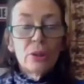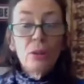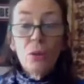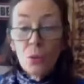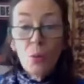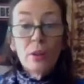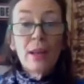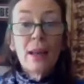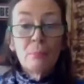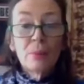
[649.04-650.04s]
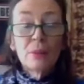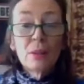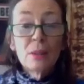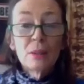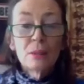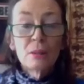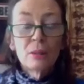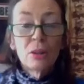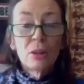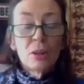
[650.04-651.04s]
look what happened
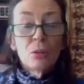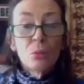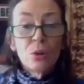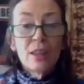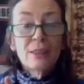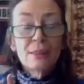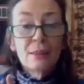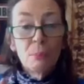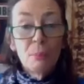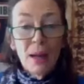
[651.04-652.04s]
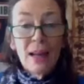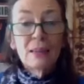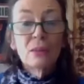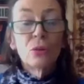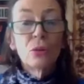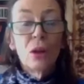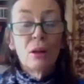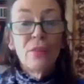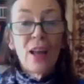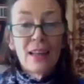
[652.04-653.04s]
with his debacle
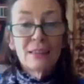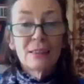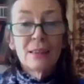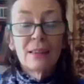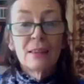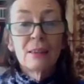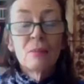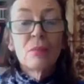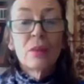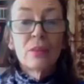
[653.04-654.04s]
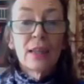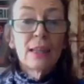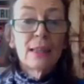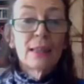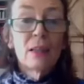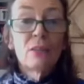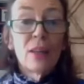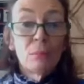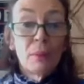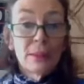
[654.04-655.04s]
of handling the killing of
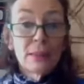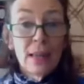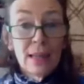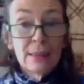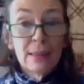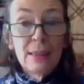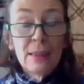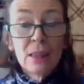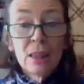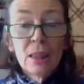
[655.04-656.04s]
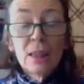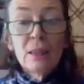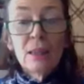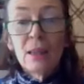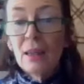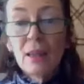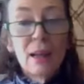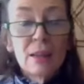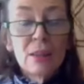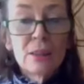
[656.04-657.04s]
al-Baghdadi.
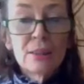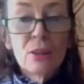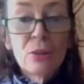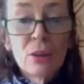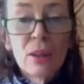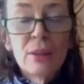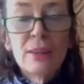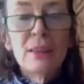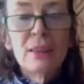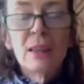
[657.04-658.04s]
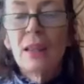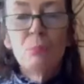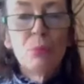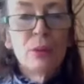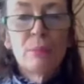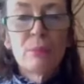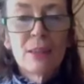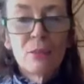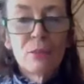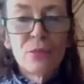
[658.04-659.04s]
So not only did he put
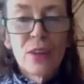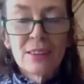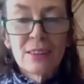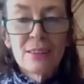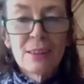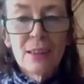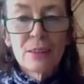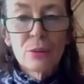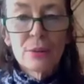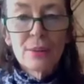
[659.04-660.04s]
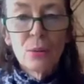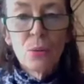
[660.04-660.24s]
himself front and centre, as he